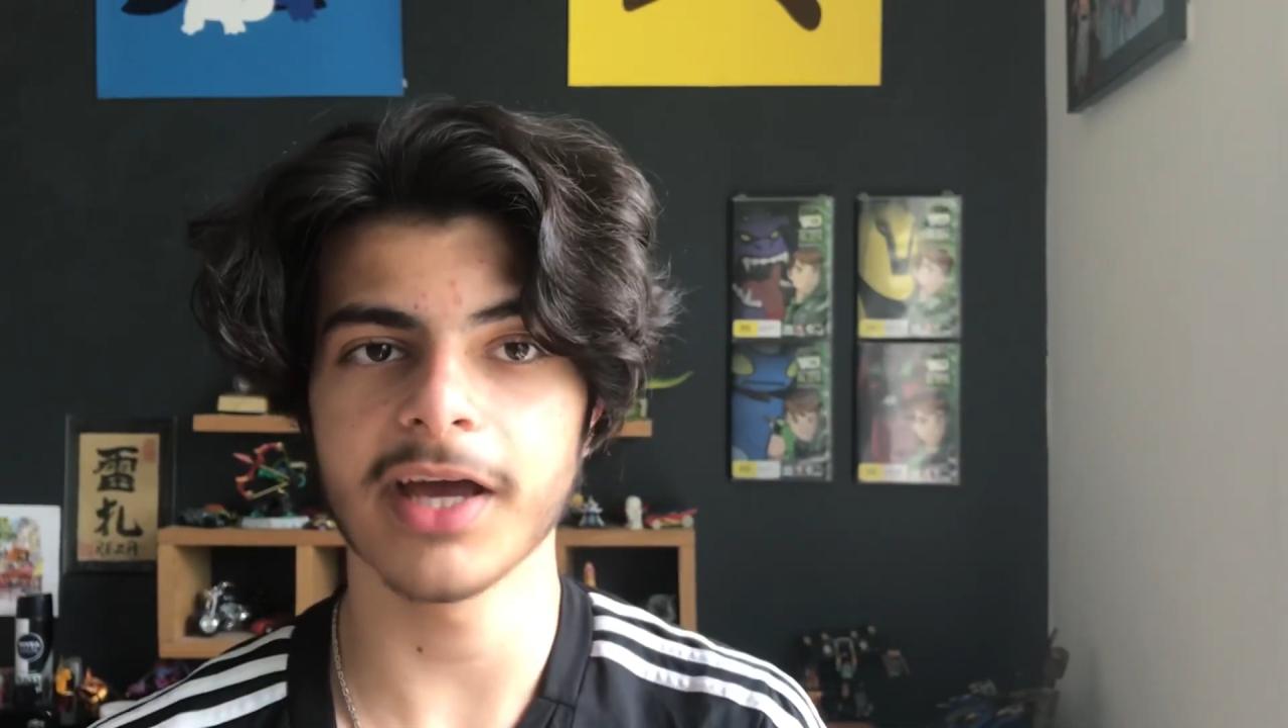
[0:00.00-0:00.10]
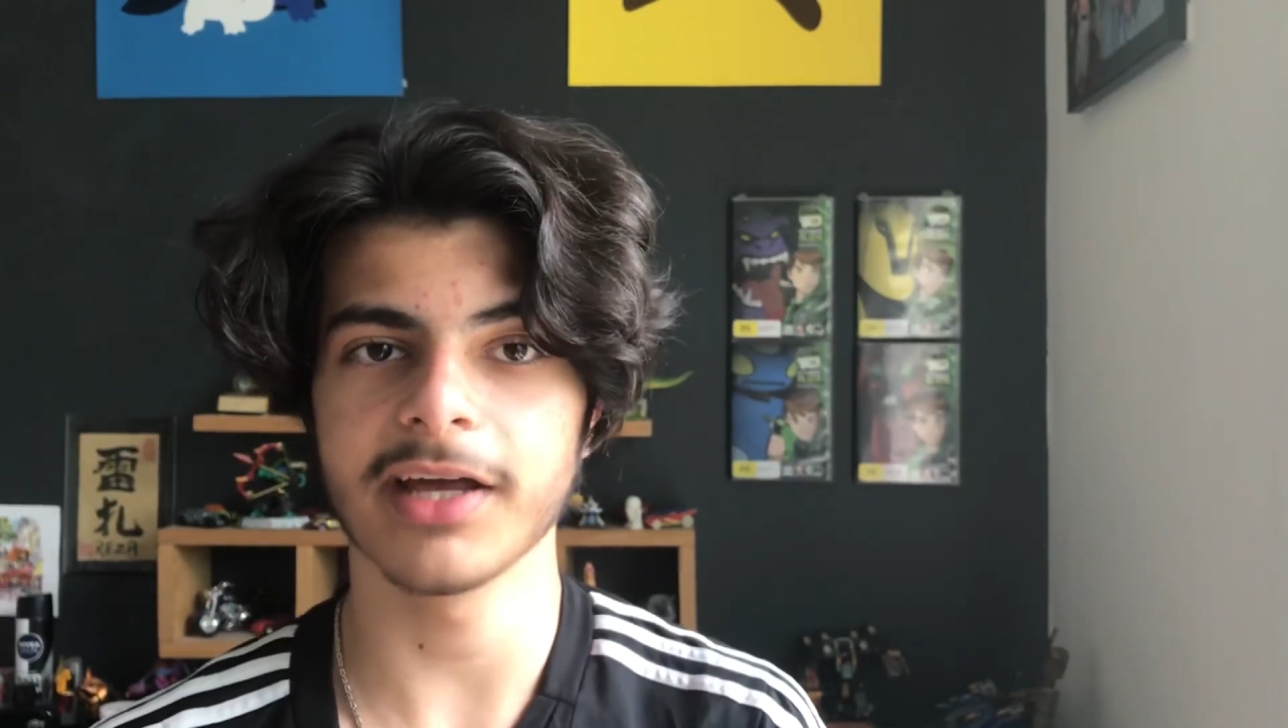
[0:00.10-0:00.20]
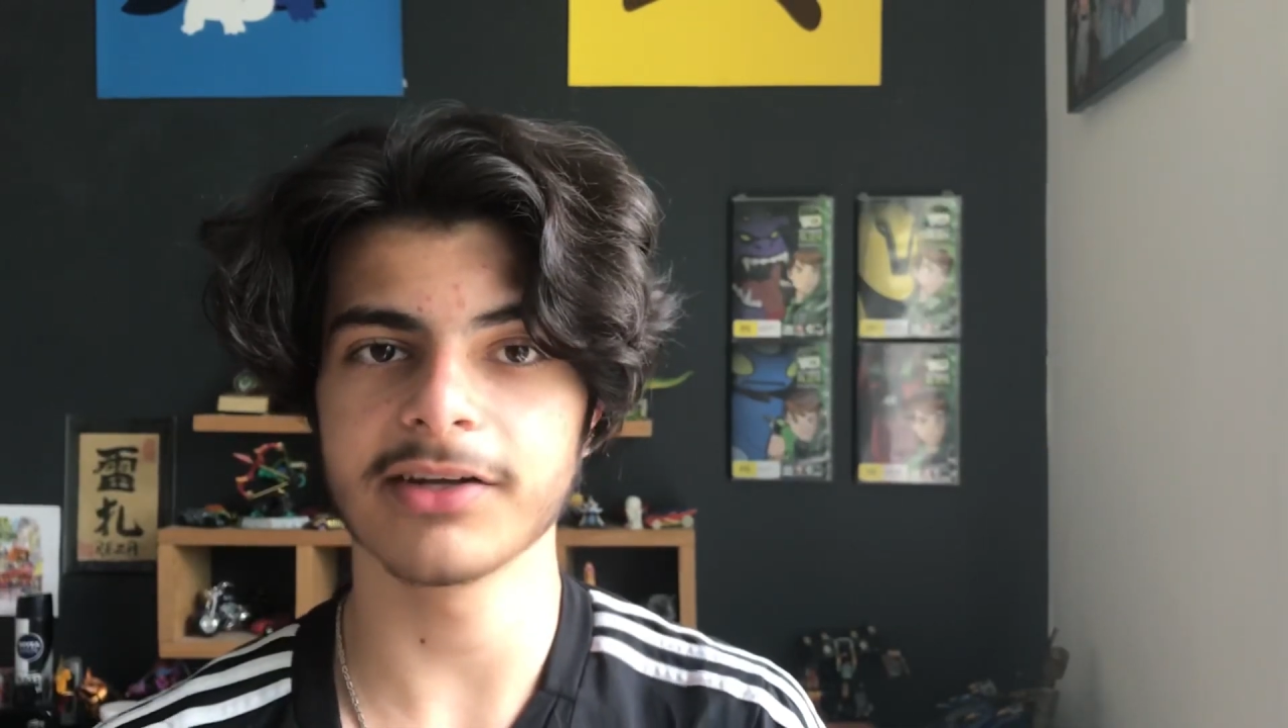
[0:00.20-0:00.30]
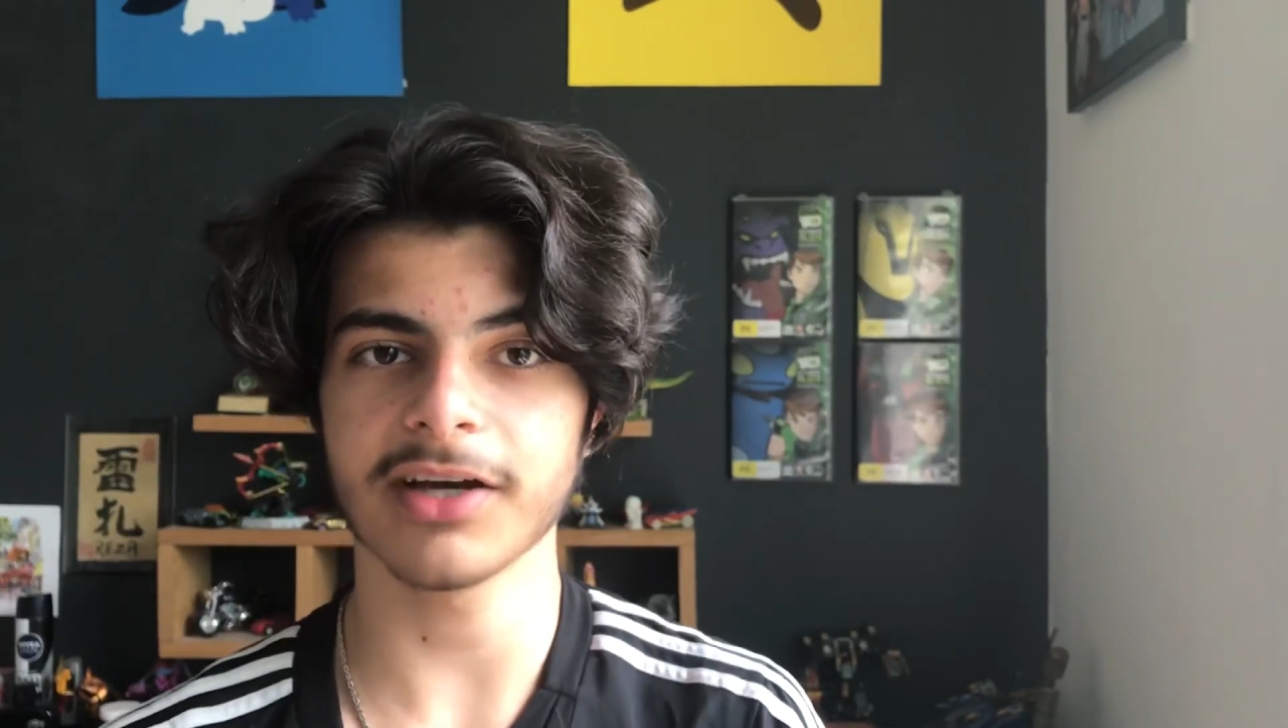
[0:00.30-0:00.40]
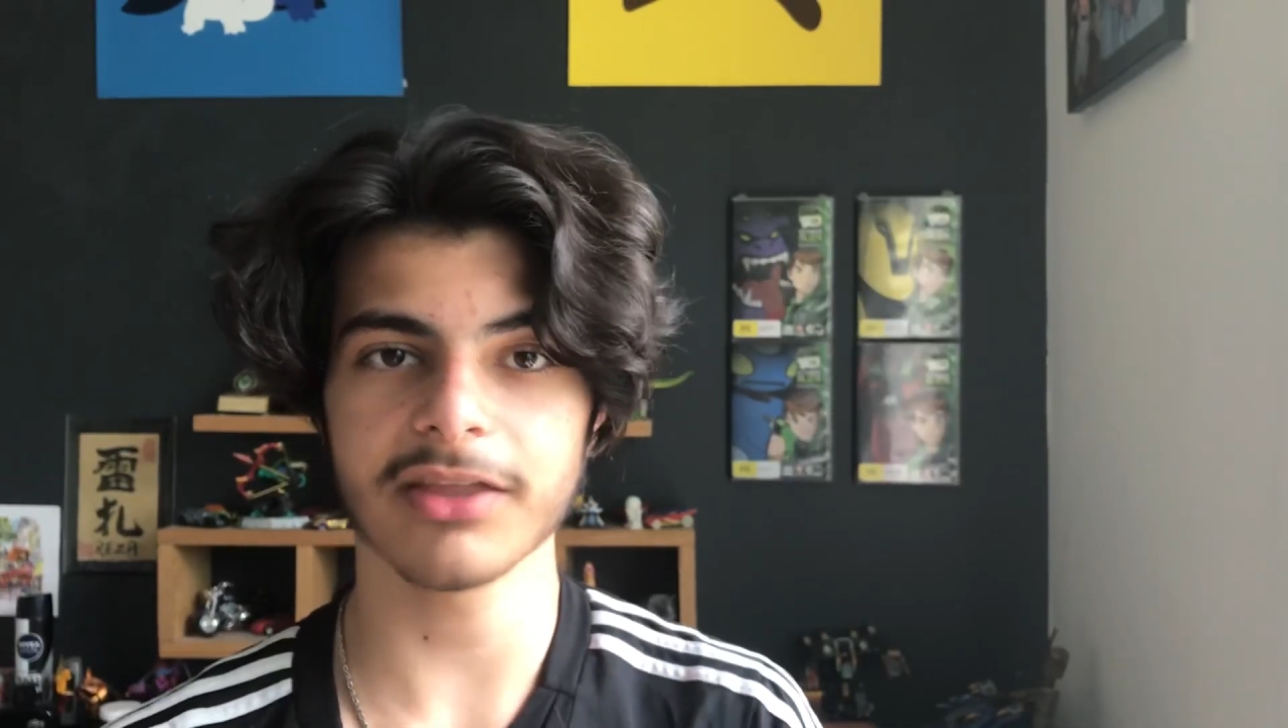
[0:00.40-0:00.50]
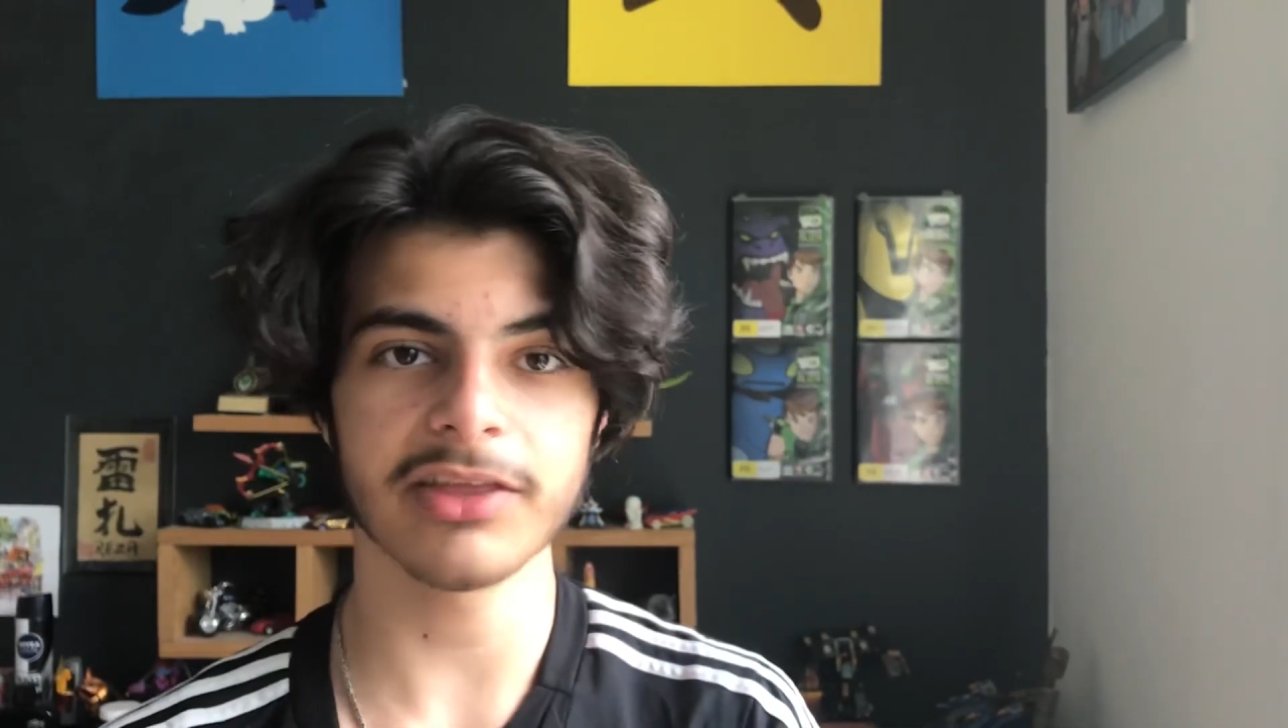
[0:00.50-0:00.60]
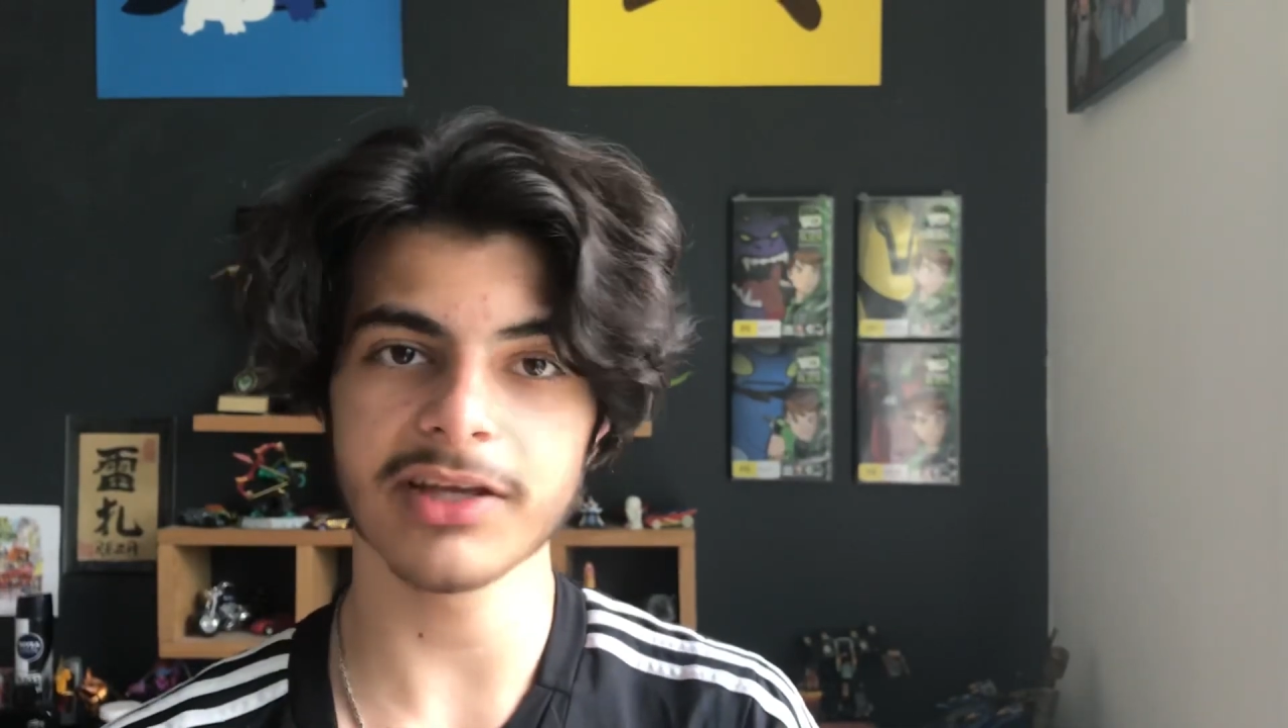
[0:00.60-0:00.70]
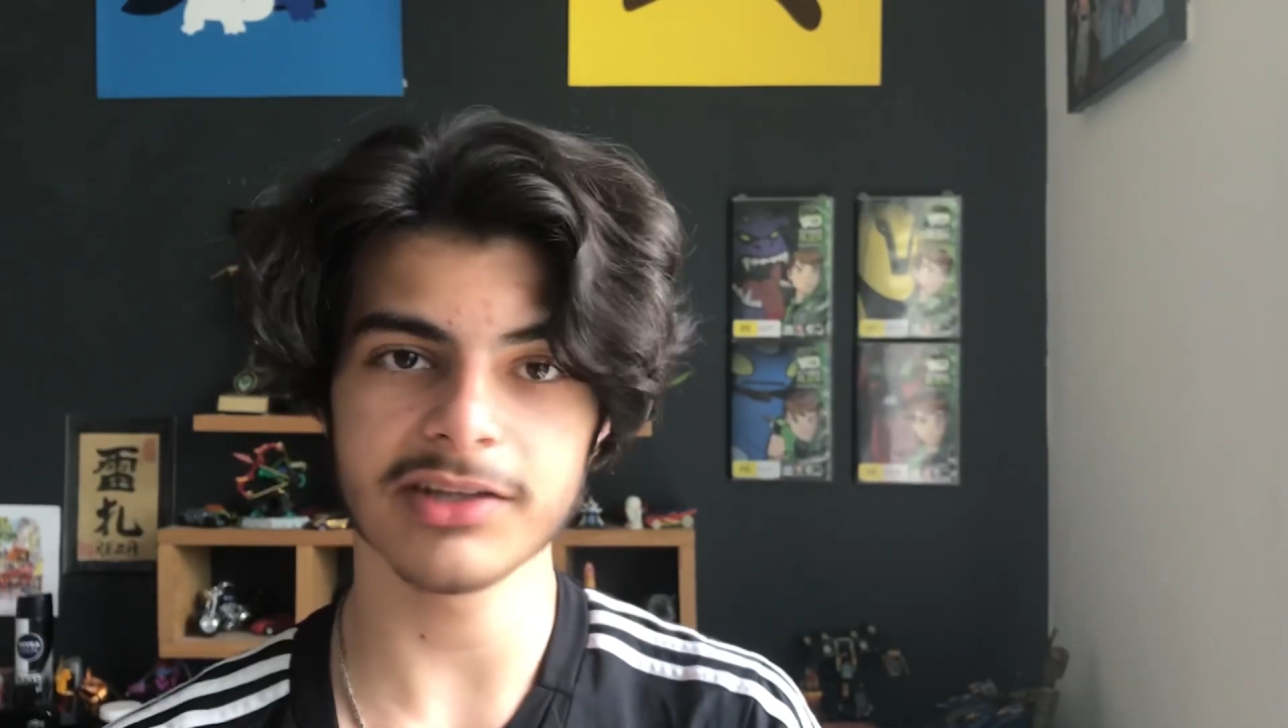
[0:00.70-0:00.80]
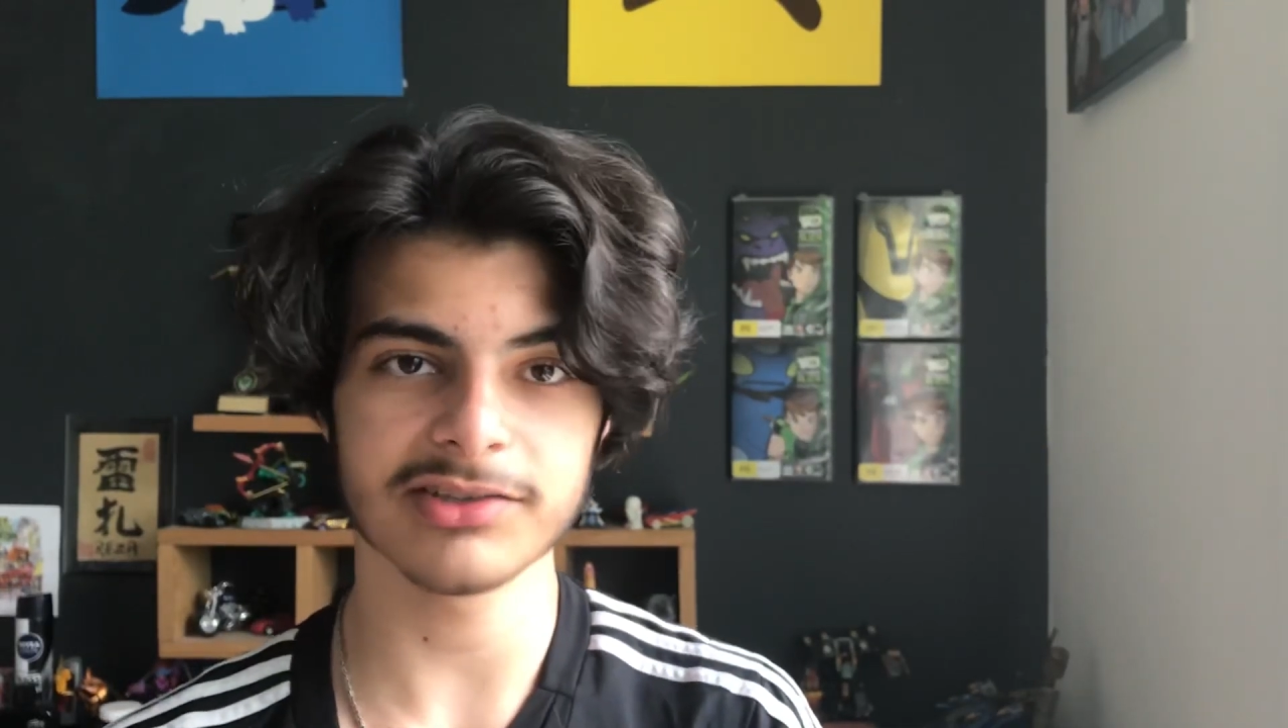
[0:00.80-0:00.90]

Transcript: and I think